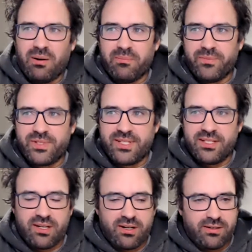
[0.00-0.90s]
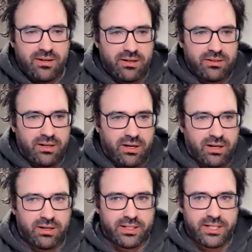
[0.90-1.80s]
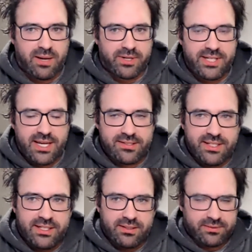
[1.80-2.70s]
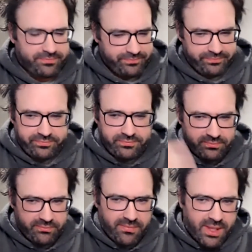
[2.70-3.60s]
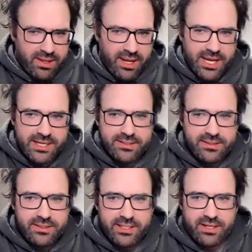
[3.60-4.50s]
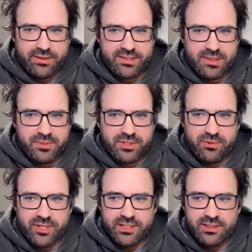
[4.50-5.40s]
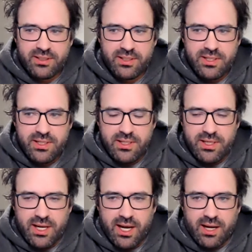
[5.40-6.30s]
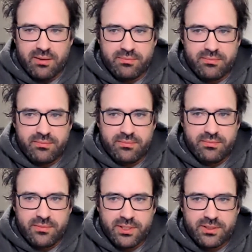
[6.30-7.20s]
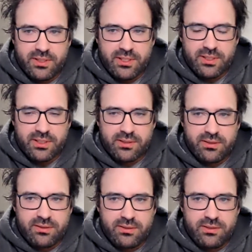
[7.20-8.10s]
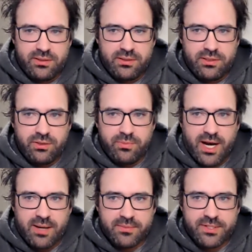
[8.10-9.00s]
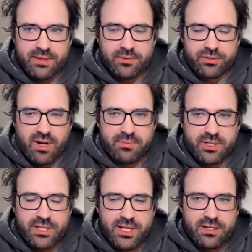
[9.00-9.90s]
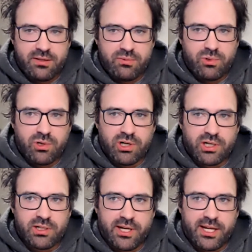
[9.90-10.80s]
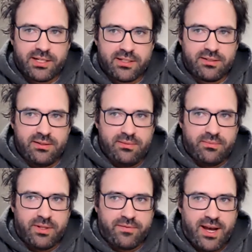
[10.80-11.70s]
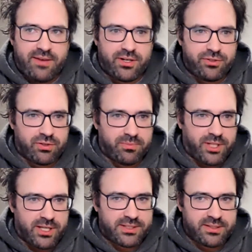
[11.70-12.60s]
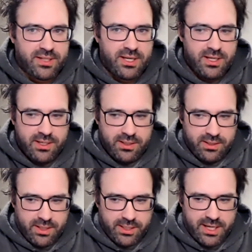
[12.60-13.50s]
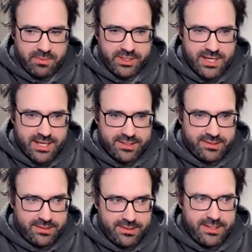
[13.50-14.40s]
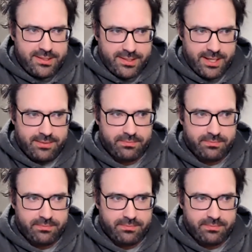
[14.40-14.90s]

since our atomic testing and, the subsequent, the two bombs that were dropped at the end of the war and the 500 plus atomic tests since then,